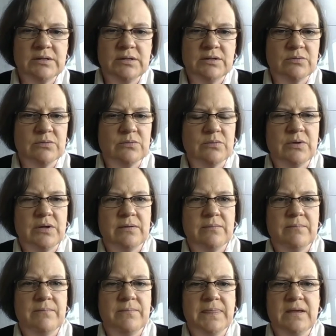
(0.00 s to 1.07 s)
You know,
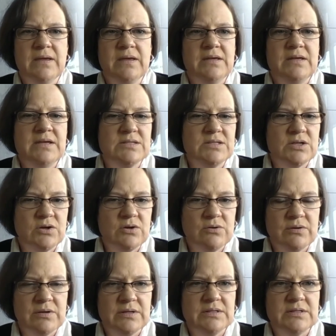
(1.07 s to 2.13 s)
um, is it
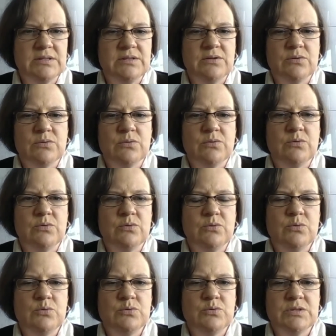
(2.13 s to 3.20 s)
current? You know,
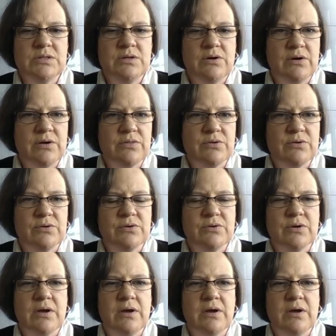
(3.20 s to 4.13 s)
who's the author?